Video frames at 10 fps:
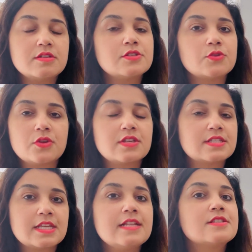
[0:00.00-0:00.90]
so you can
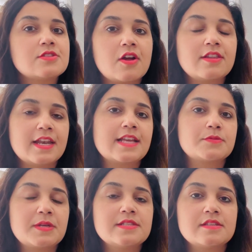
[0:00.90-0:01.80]
see it's not that
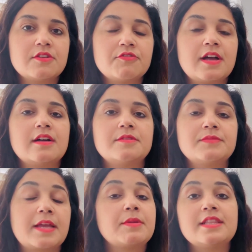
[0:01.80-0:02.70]
expensive.
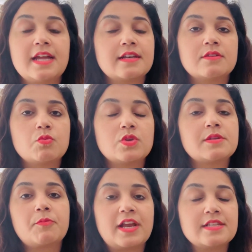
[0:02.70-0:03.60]
I mean, that was
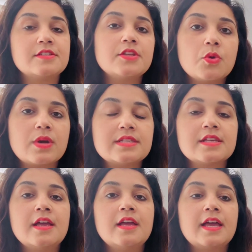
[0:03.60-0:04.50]
a price in US,
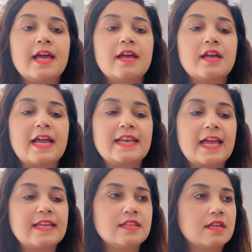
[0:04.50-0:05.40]
and
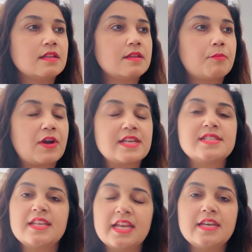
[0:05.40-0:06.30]
I think the price
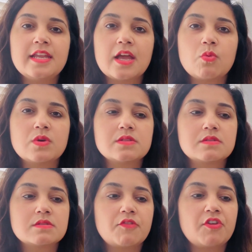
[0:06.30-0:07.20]
in India was
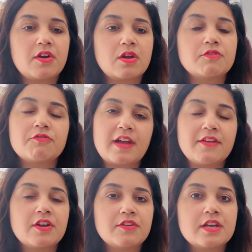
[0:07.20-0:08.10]
somewhere around
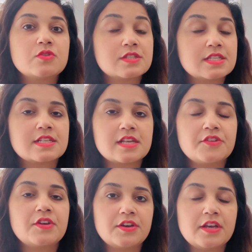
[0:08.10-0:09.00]
500 to
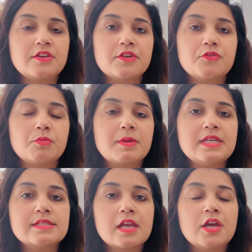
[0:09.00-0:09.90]
600 Indian
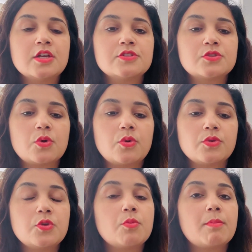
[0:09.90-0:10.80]
rupees. So
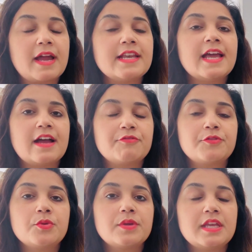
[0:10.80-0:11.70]
you might
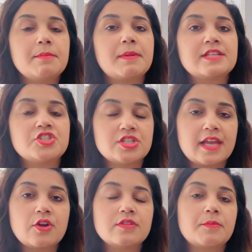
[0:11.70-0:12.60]
have to keep a
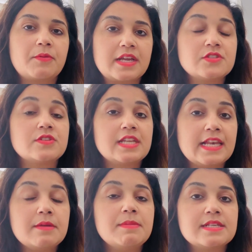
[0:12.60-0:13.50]
check on the price on
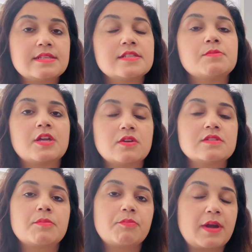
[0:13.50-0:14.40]
daily basis, because
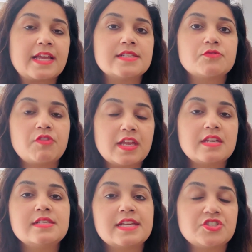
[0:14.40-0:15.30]
the price
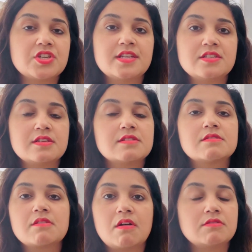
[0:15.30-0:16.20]
varies and
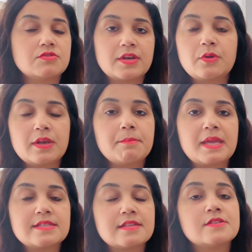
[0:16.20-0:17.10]
changes on regular
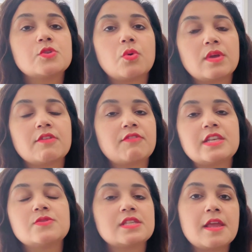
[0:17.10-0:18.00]
basis. So when
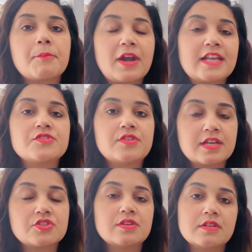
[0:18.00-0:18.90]
you see a price
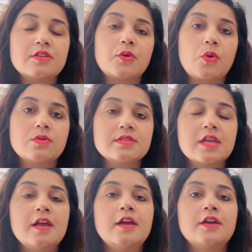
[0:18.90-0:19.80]
reduction in the course,
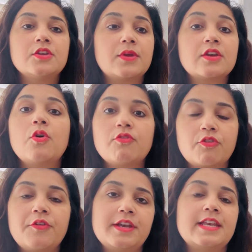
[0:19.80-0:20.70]
you can go
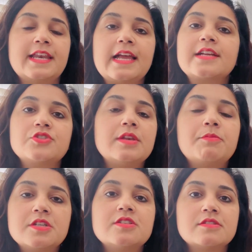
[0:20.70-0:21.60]
for it and actually
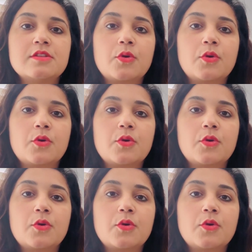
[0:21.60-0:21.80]
purchase the